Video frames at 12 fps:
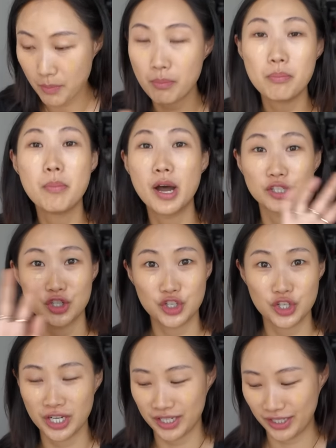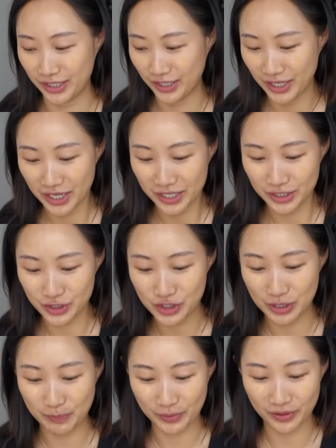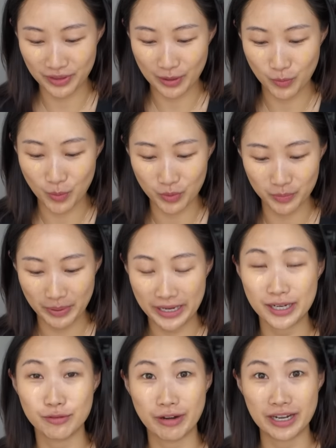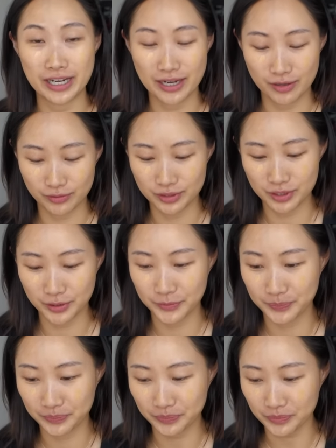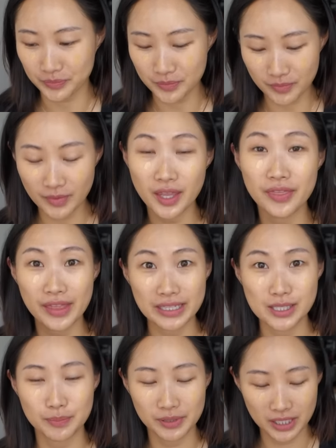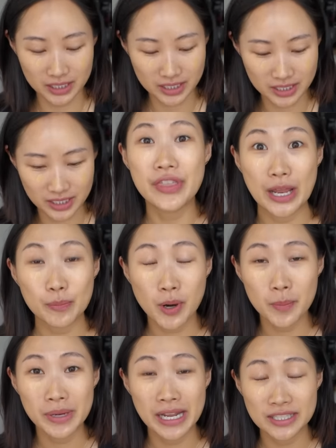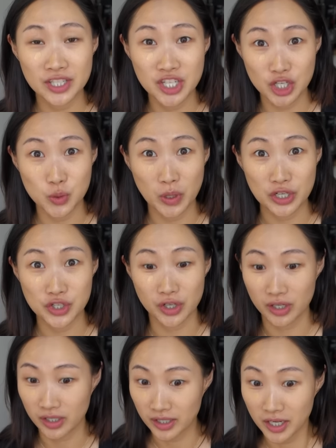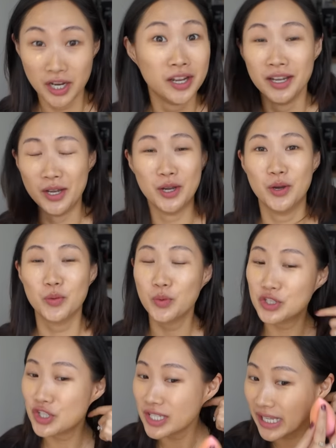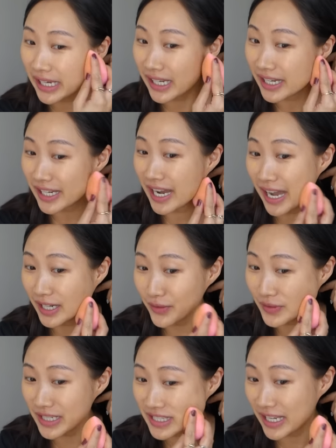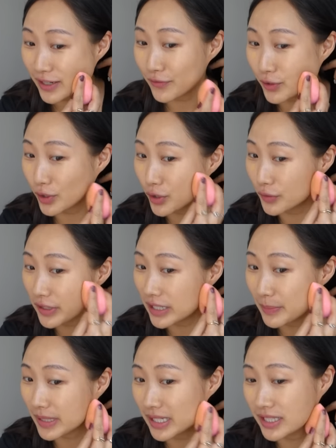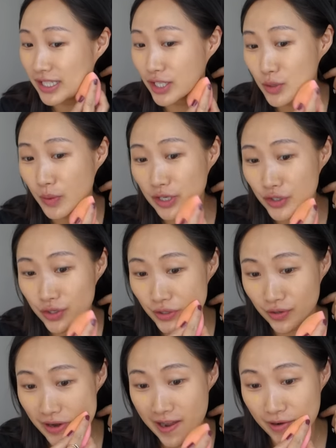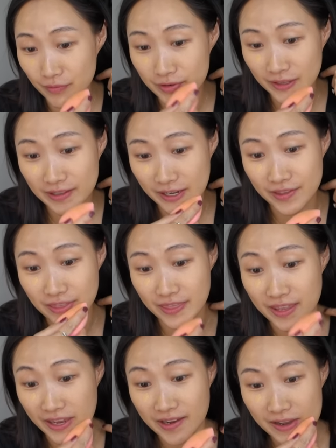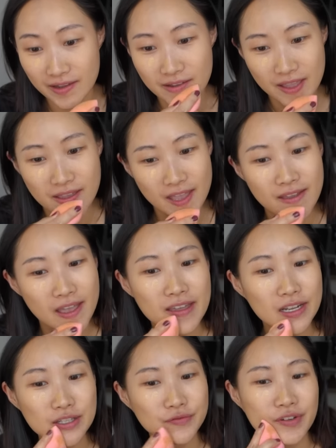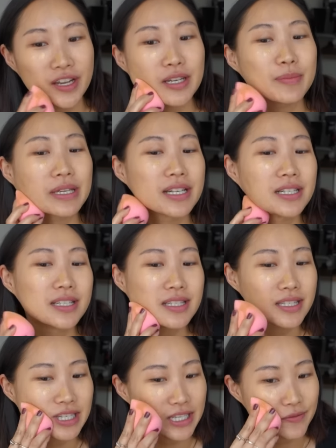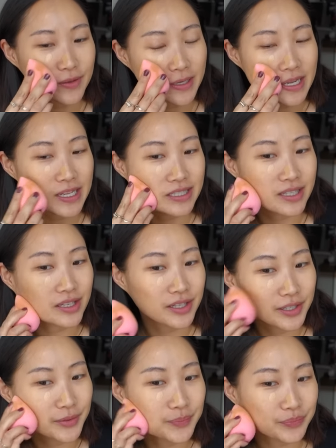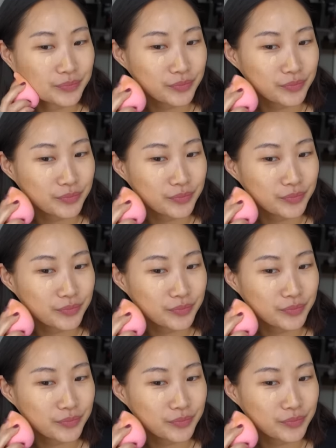much cheaper than what we're paying right now, so that's a plus. That apartment has a dishwasher, which is like kind of insane for Korea because dishwashers are not really a thing. And it's funny because even as the